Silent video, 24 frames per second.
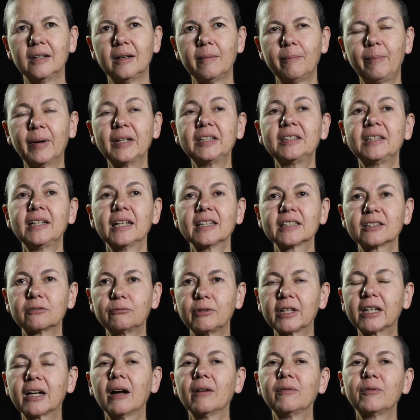But yes,
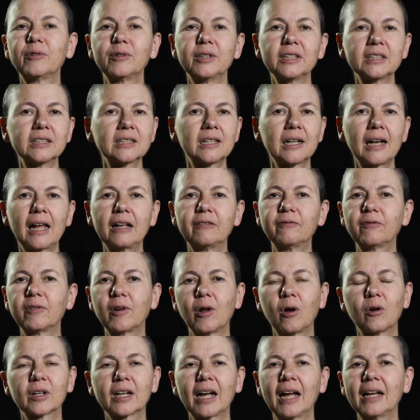recovery is
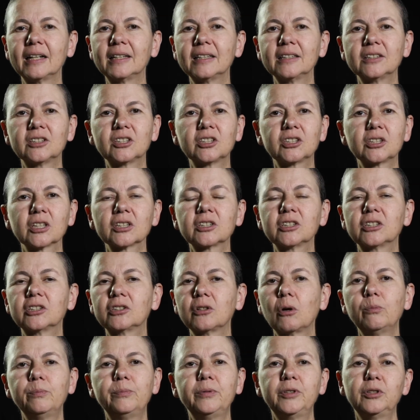lifelong, and it's just
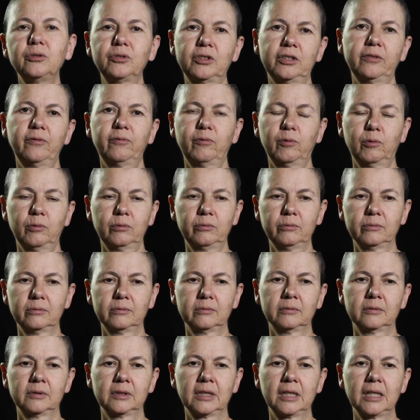so beautiful.
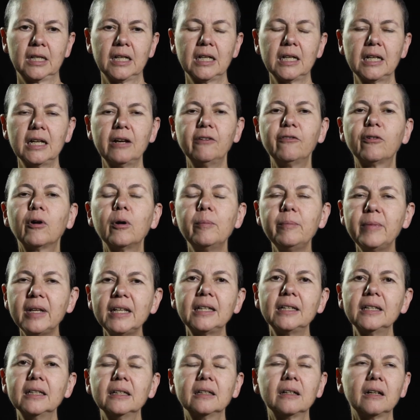For
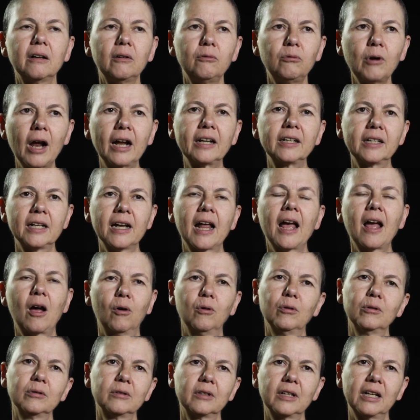me, right
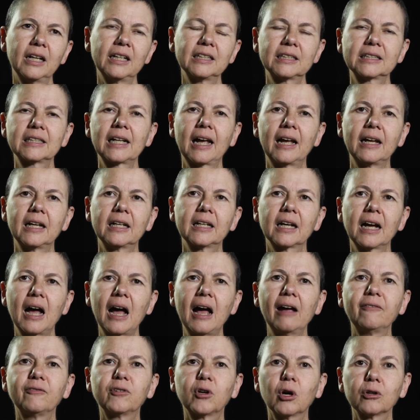now, it's like
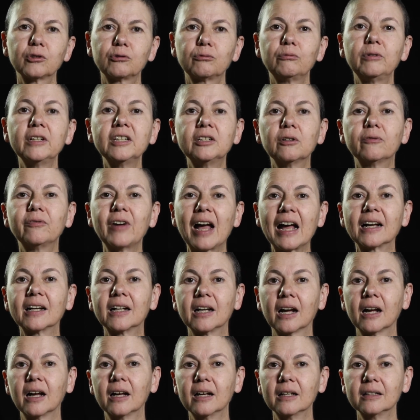I've got rid of
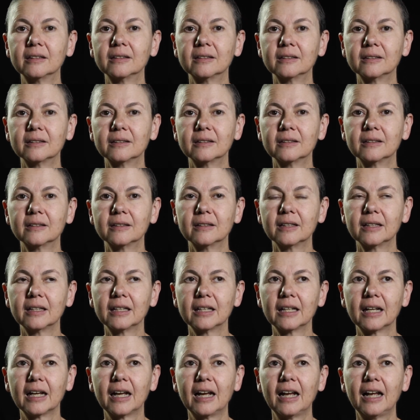anger.
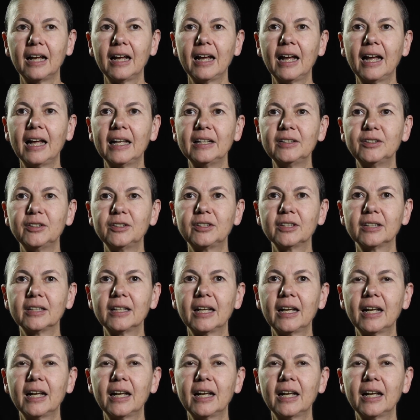And